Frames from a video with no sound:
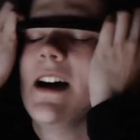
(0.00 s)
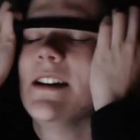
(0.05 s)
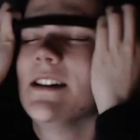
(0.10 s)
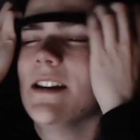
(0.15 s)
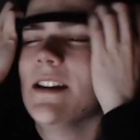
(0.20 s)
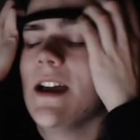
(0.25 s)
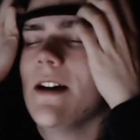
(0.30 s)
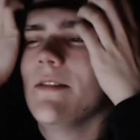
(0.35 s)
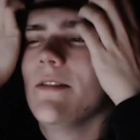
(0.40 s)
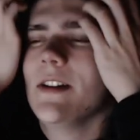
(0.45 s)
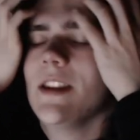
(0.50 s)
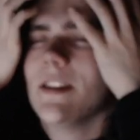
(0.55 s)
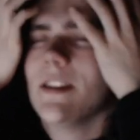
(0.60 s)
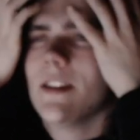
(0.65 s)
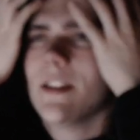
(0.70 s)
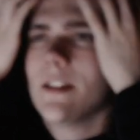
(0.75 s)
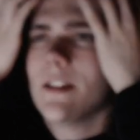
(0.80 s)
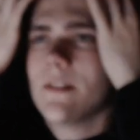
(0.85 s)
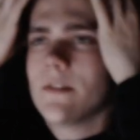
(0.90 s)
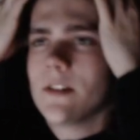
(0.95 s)
have
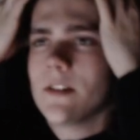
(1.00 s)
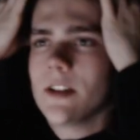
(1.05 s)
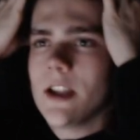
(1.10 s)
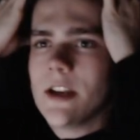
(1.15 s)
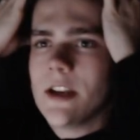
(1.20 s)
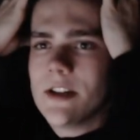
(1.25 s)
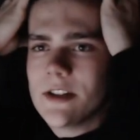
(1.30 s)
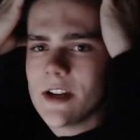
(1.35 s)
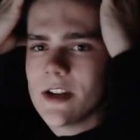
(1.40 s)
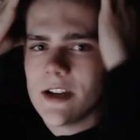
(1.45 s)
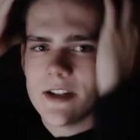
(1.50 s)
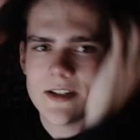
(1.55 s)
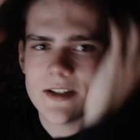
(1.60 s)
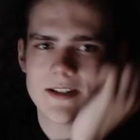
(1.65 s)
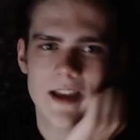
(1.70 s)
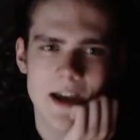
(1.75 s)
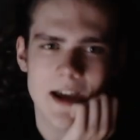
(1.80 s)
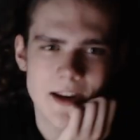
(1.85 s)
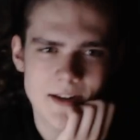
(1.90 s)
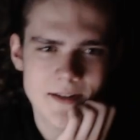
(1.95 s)
anything. For lunch, I just
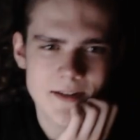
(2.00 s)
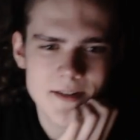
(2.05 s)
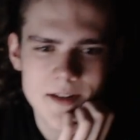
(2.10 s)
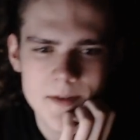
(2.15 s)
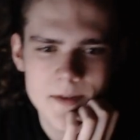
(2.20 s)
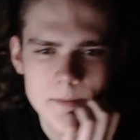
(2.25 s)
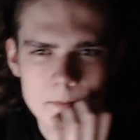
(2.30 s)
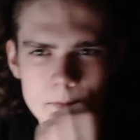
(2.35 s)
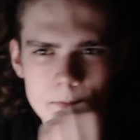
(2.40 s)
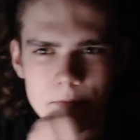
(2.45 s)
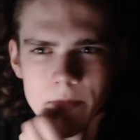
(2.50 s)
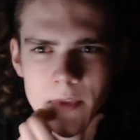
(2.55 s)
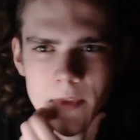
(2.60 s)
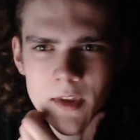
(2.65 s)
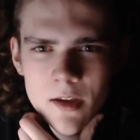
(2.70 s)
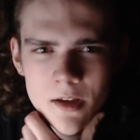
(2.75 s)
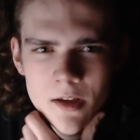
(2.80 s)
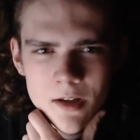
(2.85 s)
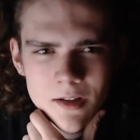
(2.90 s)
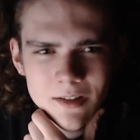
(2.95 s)
had some,
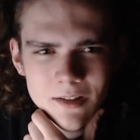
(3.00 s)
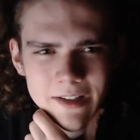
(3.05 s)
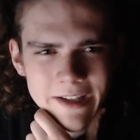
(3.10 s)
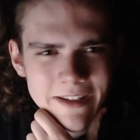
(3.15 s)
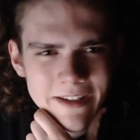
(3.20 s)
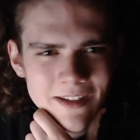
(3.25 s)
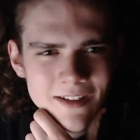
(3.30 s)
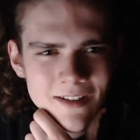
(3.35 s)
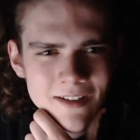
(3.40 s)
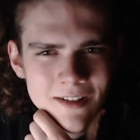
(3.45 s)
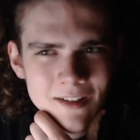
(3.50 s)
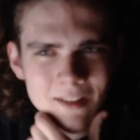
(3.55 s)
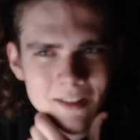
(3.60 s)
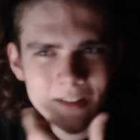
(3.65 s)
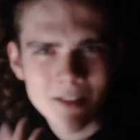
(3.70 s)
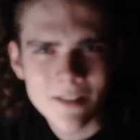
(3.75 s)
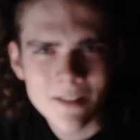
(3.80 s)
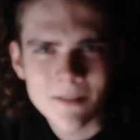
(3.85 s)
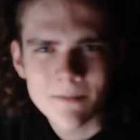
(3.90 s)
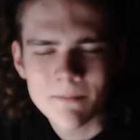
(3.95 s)
like,
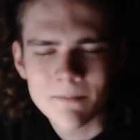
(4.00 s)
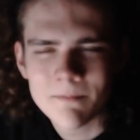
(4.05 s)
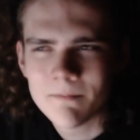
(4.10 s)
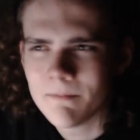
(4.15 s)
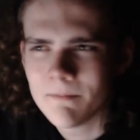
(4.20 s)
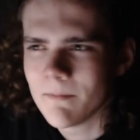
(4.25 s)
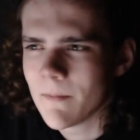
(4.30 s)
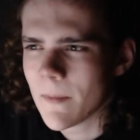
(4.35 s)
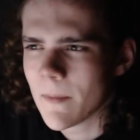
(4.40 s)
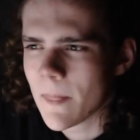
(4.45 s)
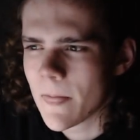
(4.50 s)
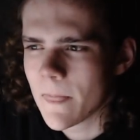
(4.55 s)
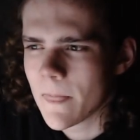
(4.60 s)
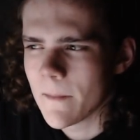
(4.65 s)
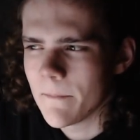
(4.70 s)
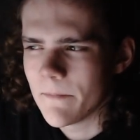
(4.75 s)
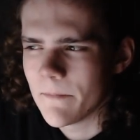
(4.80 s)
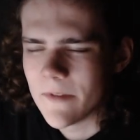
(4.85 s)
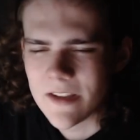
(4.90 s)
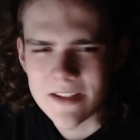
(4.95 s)

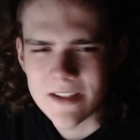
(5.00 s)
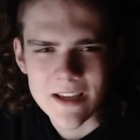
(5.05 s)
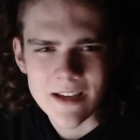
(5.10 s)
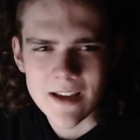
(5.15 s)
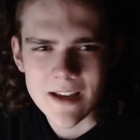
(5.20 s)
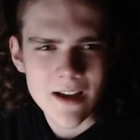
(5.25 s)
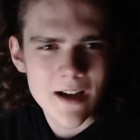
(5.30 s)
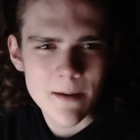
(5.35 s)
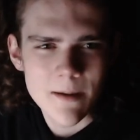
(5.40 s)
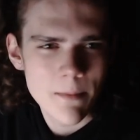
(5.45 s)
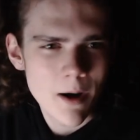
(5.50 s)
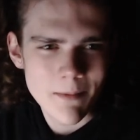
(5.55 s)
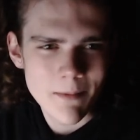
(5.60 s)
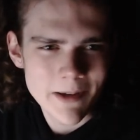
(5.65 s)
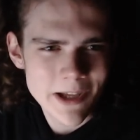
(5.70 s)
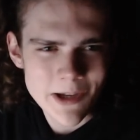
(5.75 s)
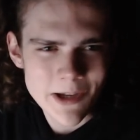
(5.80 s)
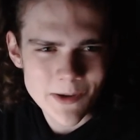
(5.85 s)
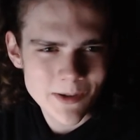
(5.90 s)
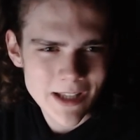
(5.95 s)
this, like,
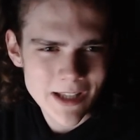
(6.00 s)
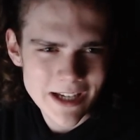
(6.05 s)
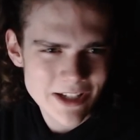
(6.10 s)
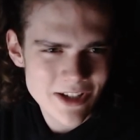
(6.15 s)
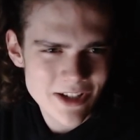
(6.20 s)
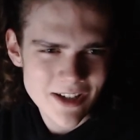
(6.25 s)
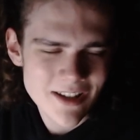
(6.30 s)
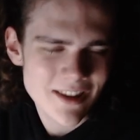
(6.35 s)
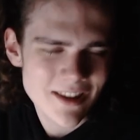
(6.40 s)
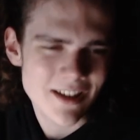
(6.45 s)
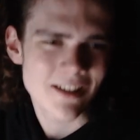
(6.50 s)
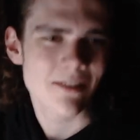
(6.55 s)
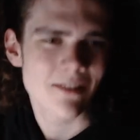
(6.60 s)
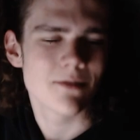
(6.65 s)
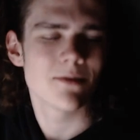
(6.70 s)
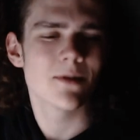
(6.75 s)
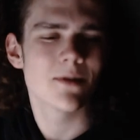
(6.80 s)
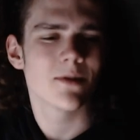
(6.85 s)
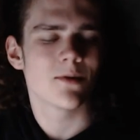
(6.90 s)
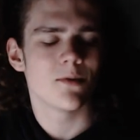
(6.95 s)
barbecue, like, chicken thing that was
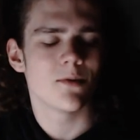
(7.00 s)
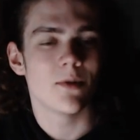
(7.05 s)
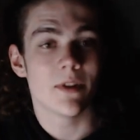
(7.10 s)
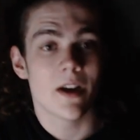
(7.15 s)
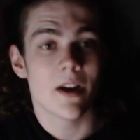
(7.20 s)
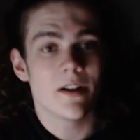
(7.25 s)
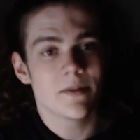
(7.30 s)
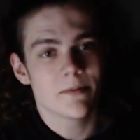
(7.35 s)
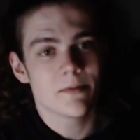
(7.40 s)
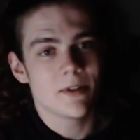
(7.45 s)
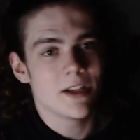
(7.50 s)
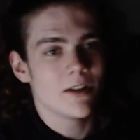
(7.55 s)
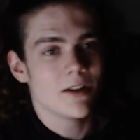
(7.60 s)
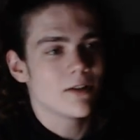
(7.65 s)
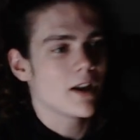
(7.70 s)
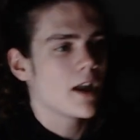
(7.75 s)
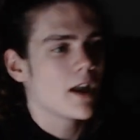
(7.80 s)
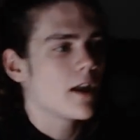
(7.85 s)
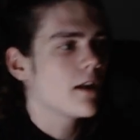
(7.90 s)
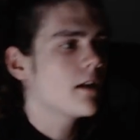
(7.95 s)
at school, and that was pretty
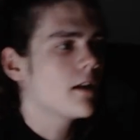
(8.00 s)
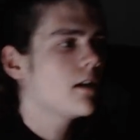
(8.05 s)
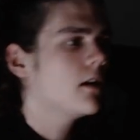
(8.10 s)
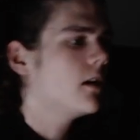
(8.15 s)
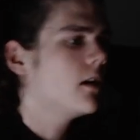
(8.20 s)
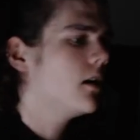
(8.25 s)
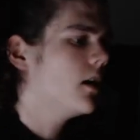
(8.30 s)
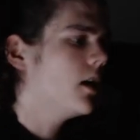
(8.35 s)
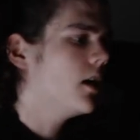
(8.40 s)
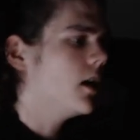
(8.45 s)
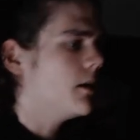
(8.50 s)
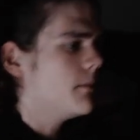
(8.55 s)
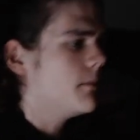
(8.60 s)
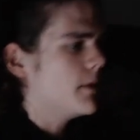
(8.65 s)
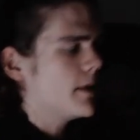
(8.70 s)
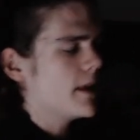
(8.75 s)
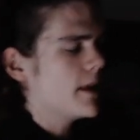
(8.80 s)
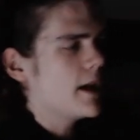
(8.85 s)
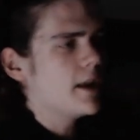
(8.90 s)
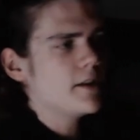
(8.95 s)
okay.
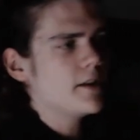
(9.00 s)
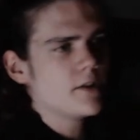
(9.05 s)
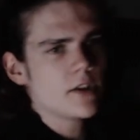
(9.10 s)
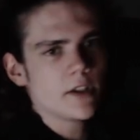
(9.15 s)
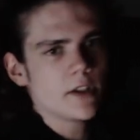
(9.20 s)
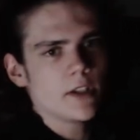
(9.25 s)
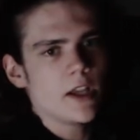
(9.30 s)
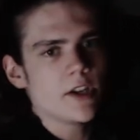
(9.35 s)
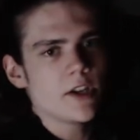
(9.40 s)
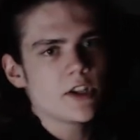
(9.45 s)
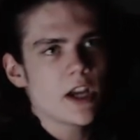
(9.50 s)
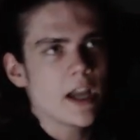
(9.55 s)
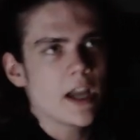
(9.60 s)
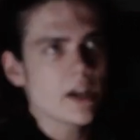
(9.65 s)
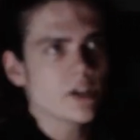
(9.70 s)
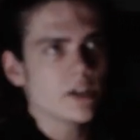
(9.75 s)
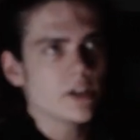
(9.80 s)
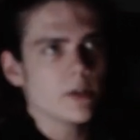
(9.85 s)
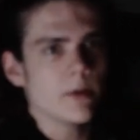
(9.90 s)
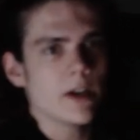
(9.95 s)
And then during lunch, I
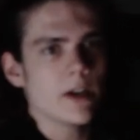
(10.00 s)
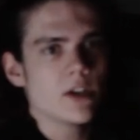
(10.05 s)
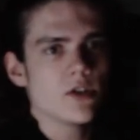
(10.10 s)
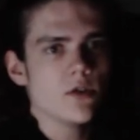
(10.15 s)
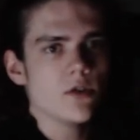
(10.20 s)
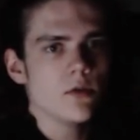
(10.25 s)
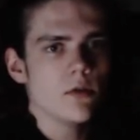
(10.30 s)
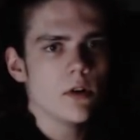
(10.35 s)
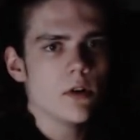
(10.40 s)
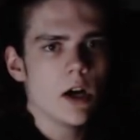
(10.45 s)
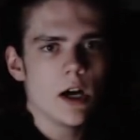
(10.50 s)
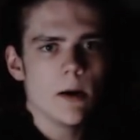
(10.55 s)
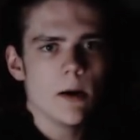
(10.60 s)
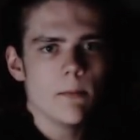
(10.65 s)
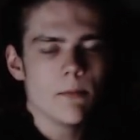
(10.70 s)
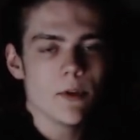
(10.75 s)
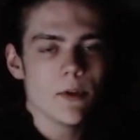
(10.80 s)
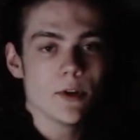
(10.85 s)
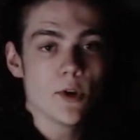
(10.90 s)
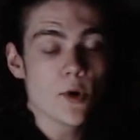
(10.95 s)
actually went to
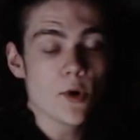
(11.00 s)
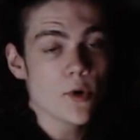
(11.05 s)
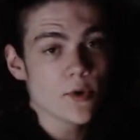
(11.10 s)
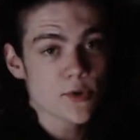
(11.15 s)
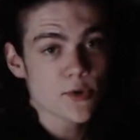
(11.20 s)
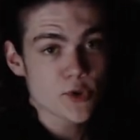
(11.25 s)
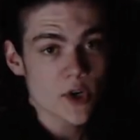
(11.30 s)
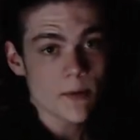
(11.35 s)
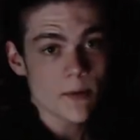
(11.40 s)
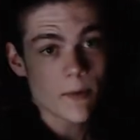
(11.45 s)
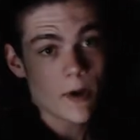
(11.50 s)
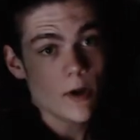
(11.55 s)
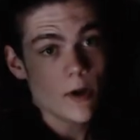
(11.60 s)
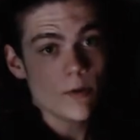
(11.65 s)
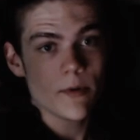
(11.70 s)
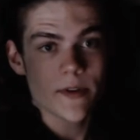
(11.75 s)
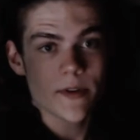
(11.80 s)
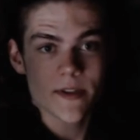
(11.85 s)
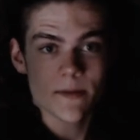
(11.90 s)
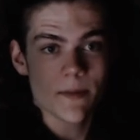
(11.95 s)
the local strip mall
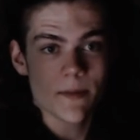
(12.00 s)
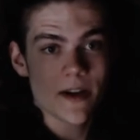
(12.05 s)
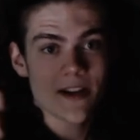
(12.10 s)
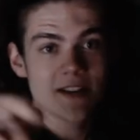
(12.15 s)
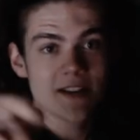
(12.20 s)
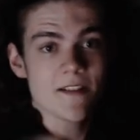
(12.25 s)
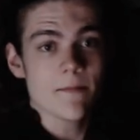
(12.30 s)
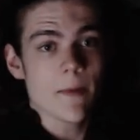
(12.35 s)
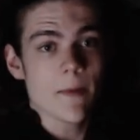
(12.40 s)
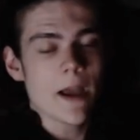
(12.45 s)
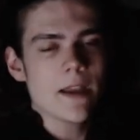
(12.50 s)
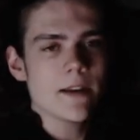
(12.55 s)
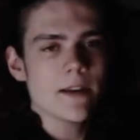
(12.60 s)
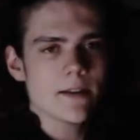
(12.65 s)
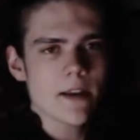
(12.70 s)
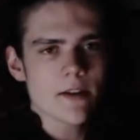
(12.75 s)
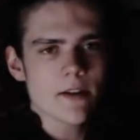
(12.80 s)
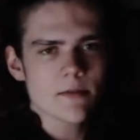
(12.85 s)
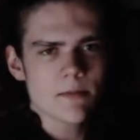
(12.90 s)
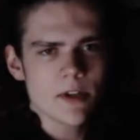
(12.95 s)
with some buddies of mine, and
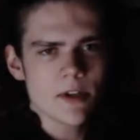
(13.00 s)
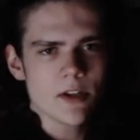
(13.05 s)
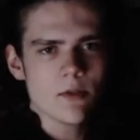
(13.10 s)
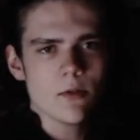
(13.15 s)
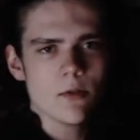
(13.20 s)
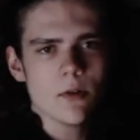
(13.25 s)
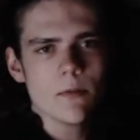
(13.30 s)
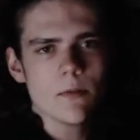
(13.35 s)
that was pretty cool.